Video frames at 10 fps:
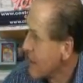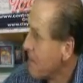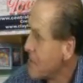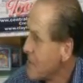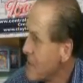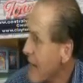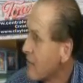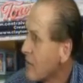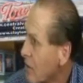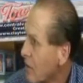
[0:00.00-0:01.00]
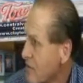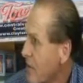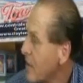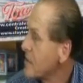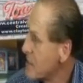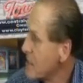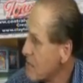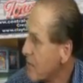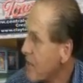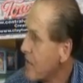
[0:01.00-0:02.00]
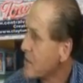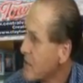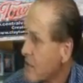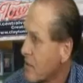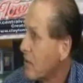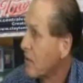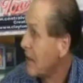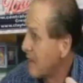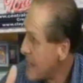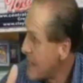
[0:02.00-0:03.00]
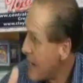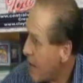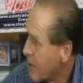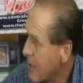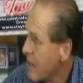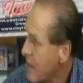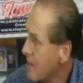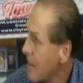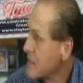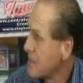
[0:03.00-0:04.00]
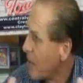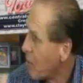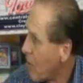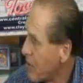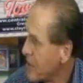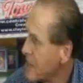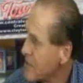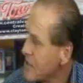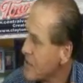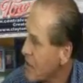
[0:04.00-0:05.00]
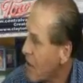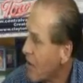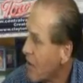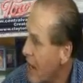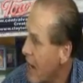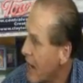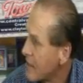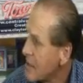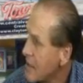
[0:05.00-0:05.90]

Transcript: Compared to agriculture, very seasonal, very cyclical, up and down, and based upon weather conditions and all that.